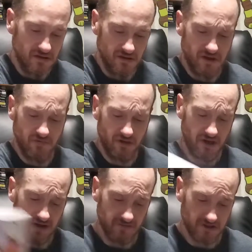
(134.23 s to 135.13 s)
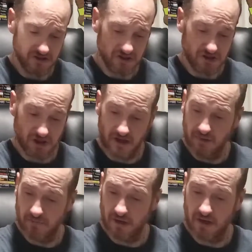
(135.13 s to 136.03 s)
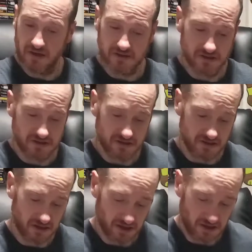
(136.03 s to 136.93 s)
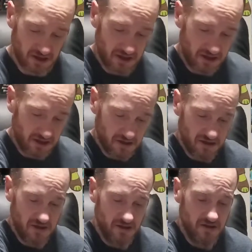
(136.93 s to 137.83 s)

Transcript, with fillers: Then we have this giant box and